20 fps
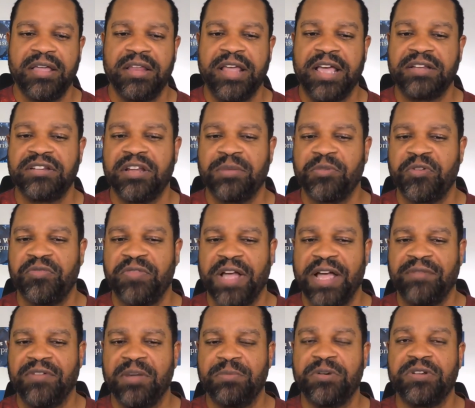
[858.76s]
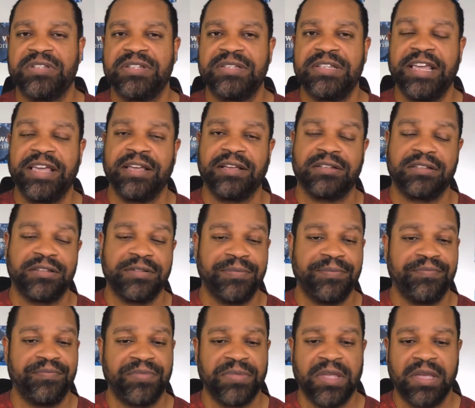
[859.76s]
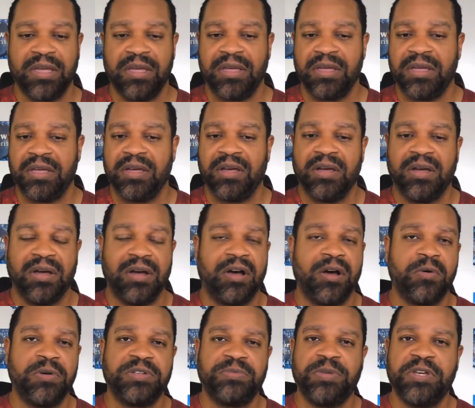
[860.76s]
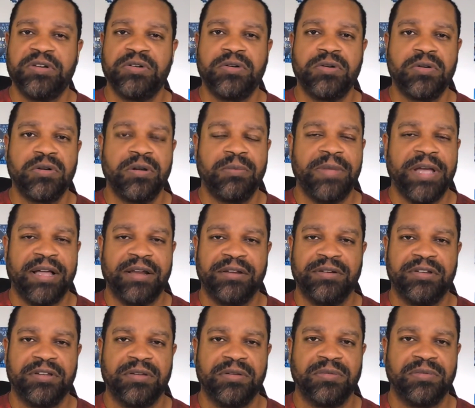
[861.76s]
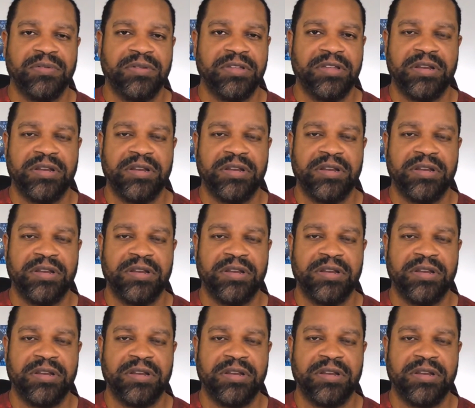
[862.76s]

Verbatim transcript: That's number five. Number six, always be cool about it, though.